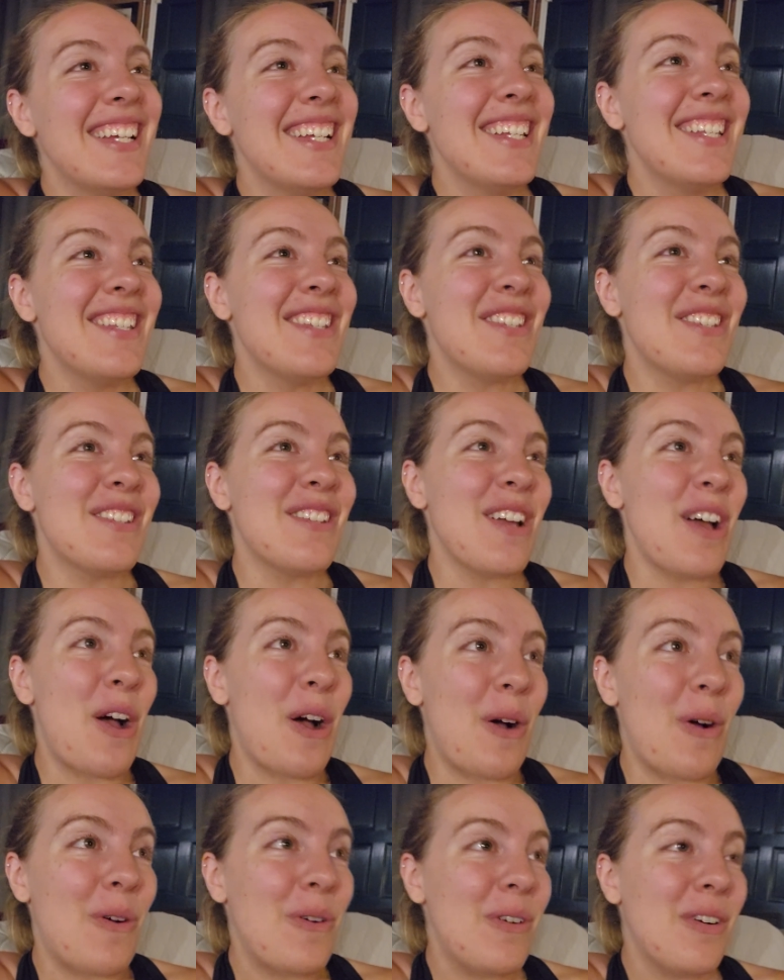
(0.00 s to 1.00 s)

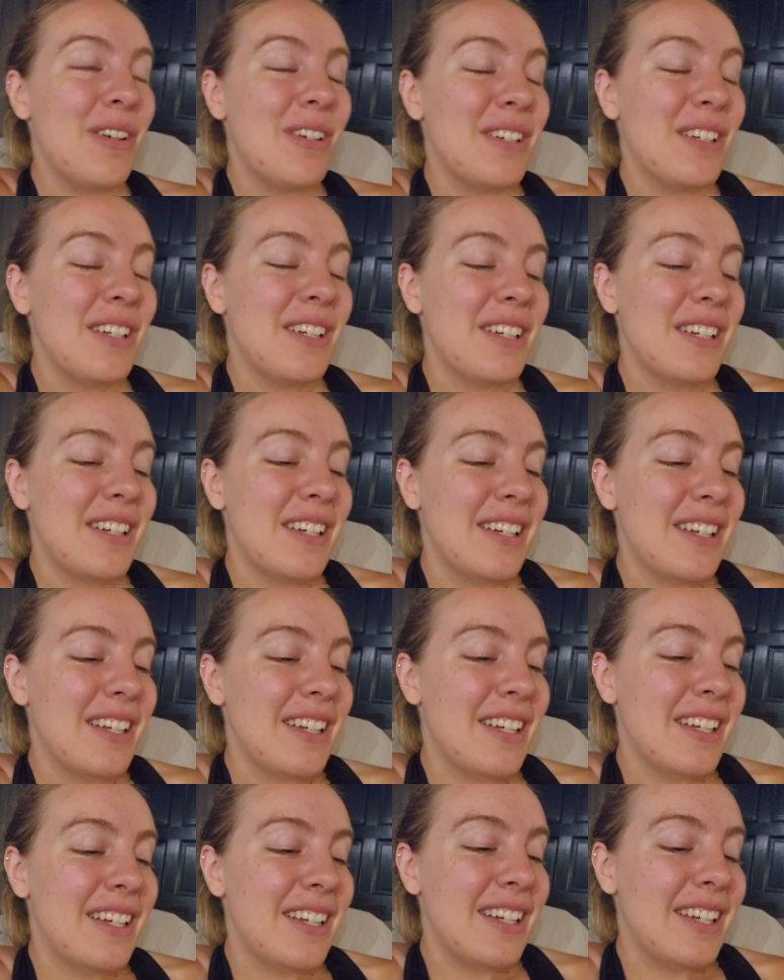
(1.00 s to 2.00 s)
So,
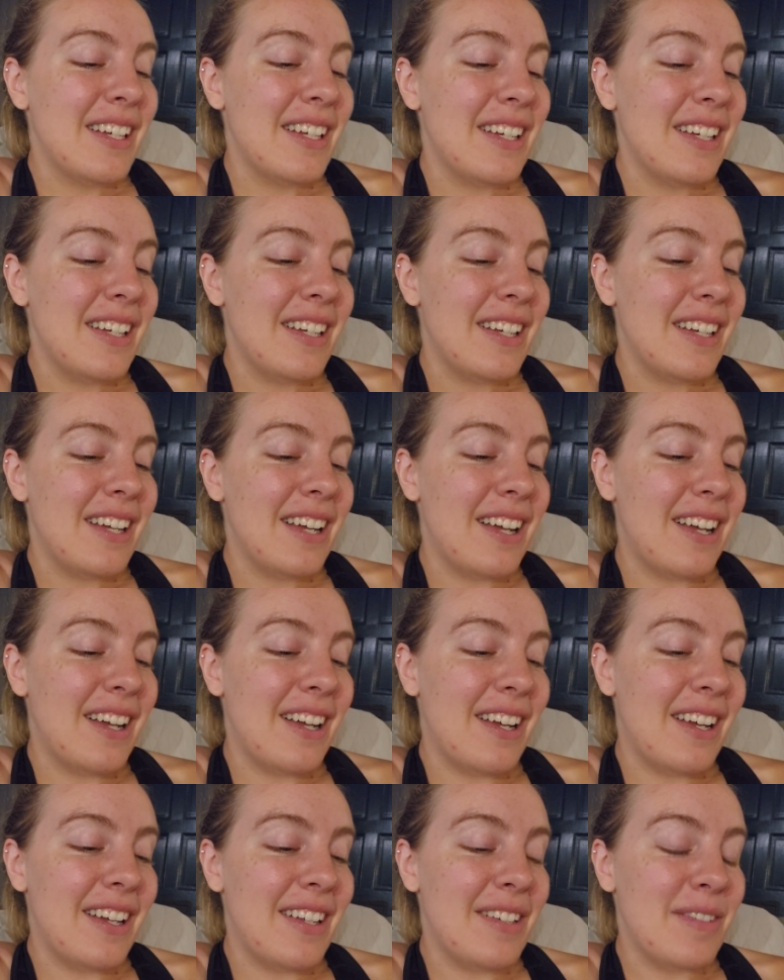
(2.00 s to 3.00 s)

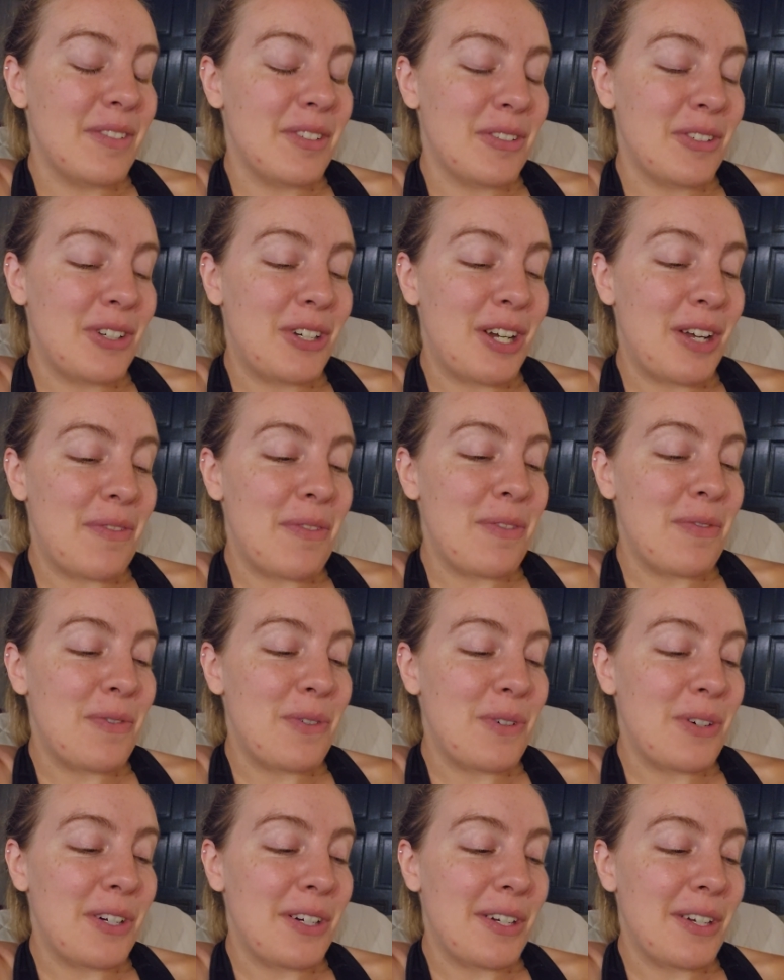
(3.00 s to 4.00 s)
number 3, grateful
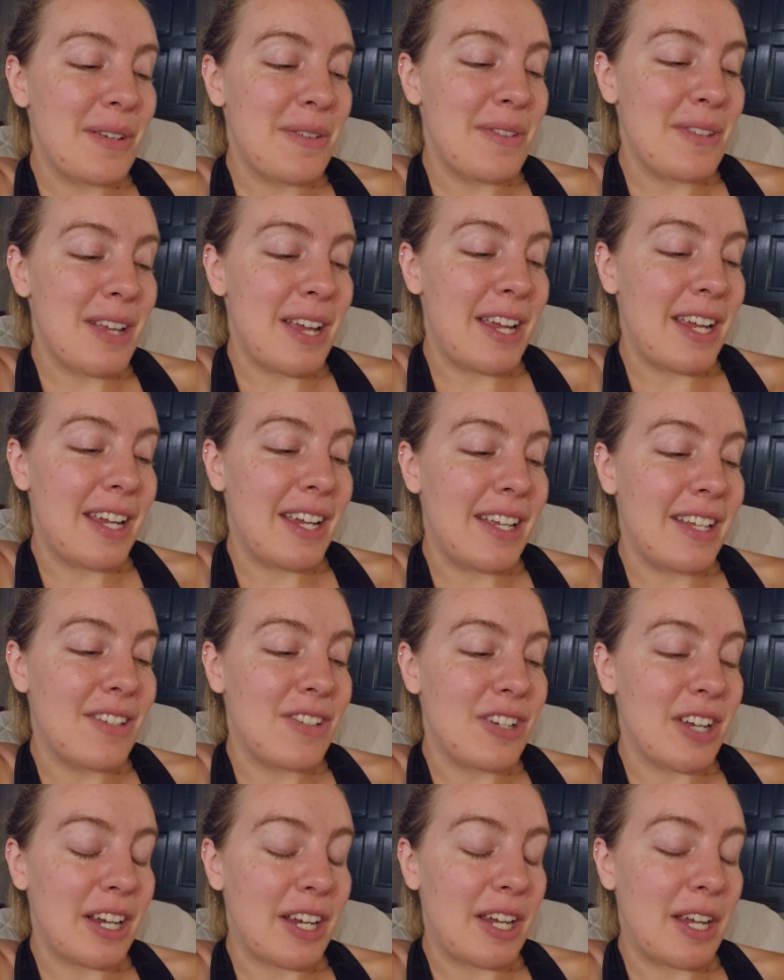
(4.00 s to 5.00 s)
for Jose and
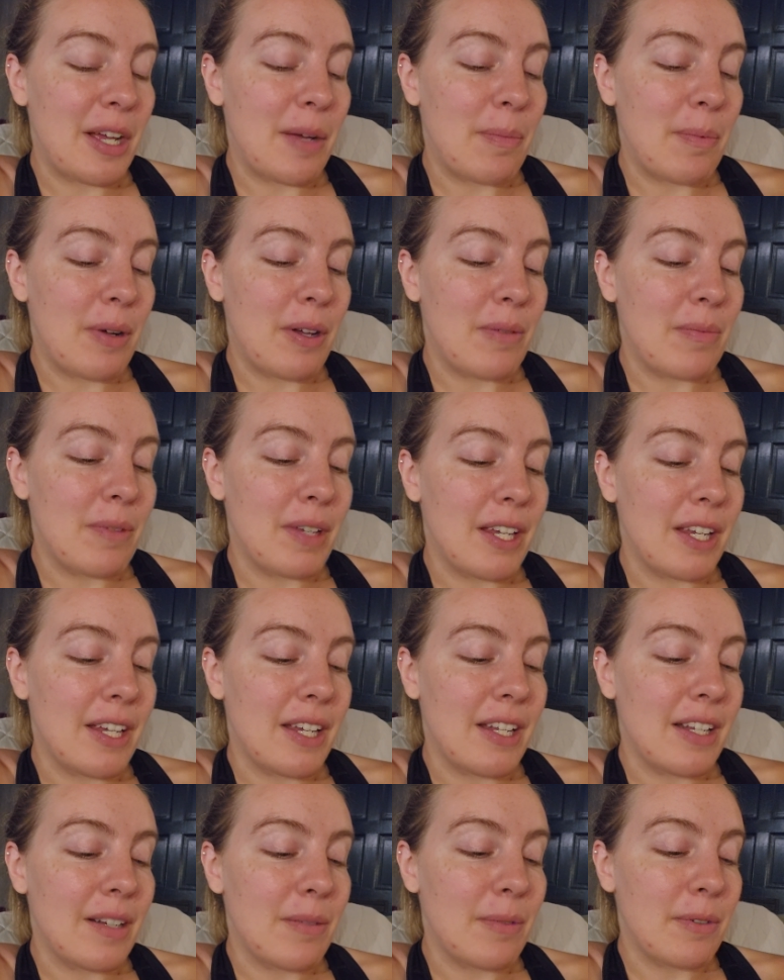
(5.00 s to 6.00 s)
checking up on me.
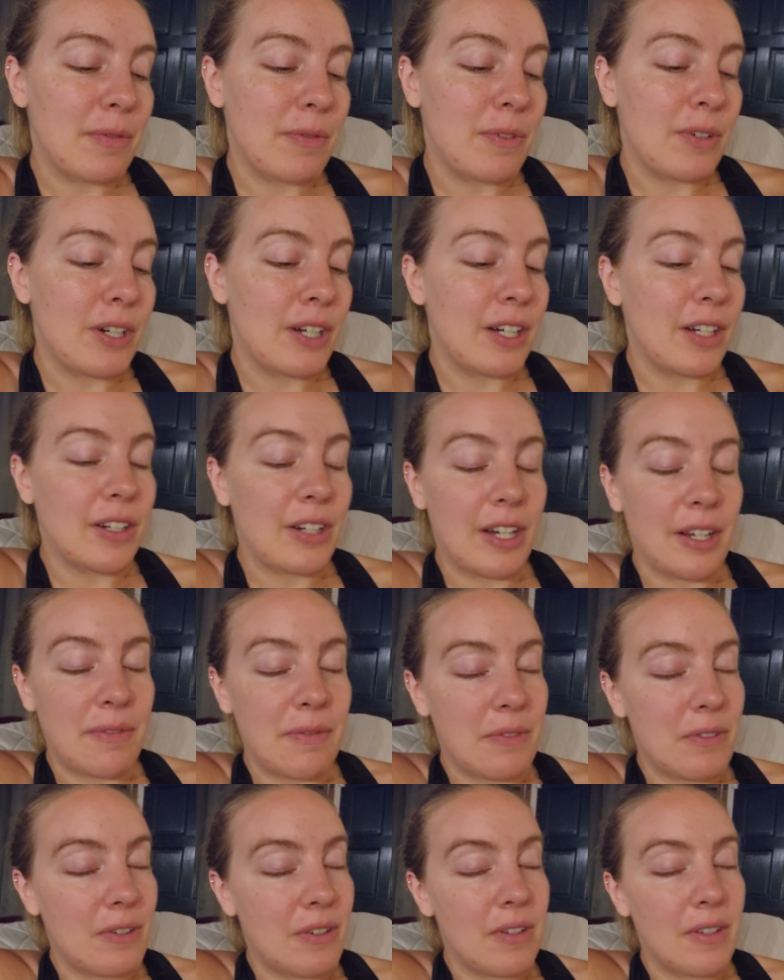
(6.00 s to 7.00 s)
And number 4,
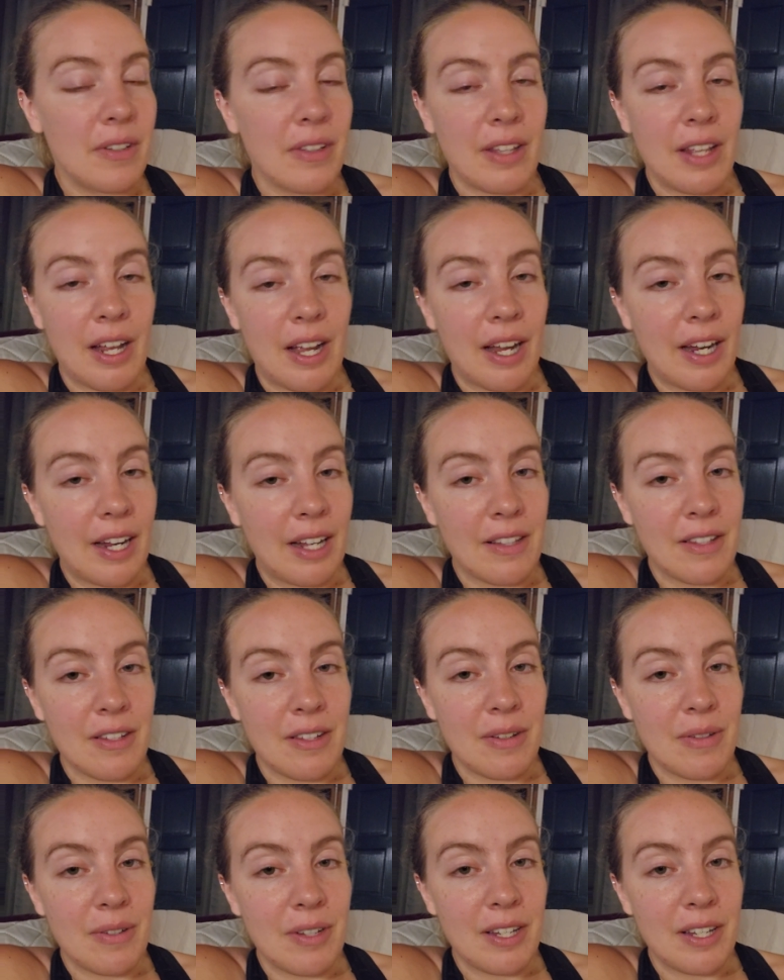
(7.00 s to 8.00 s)
grateful that I got to
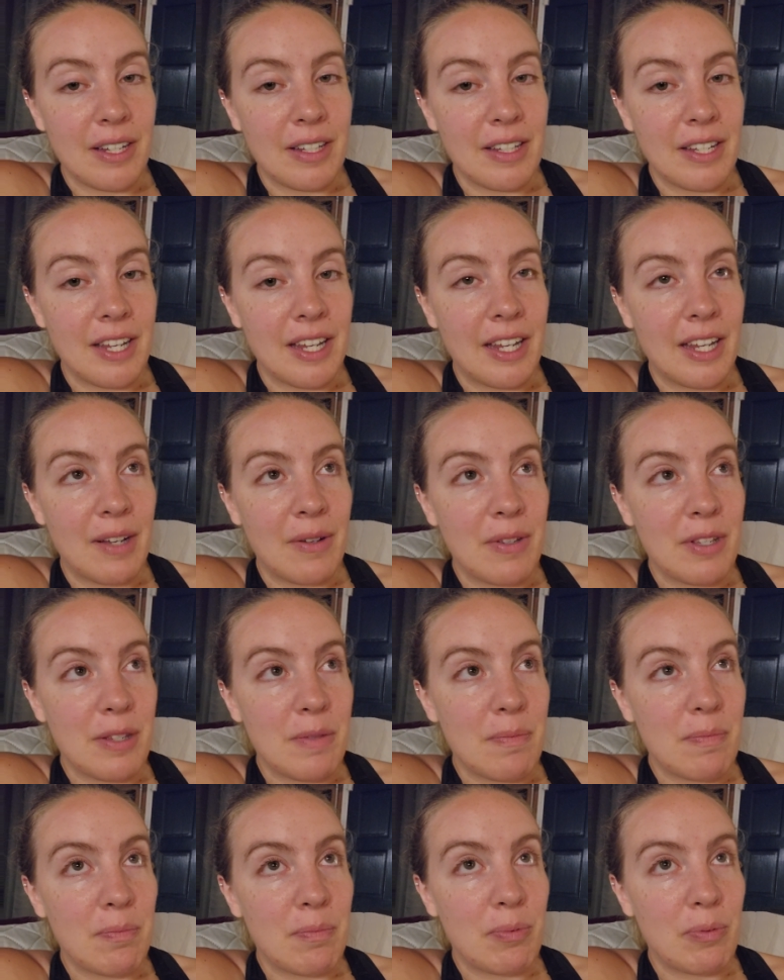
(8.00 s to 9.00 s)
do D&D. It was
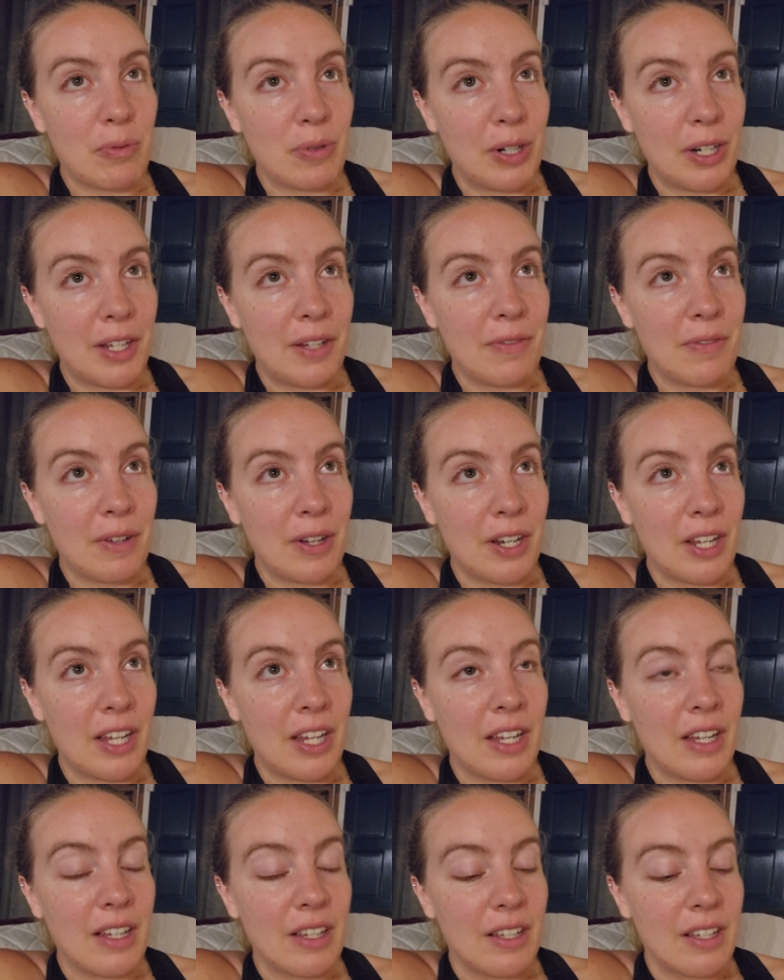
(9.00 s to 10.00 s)
pretty funny.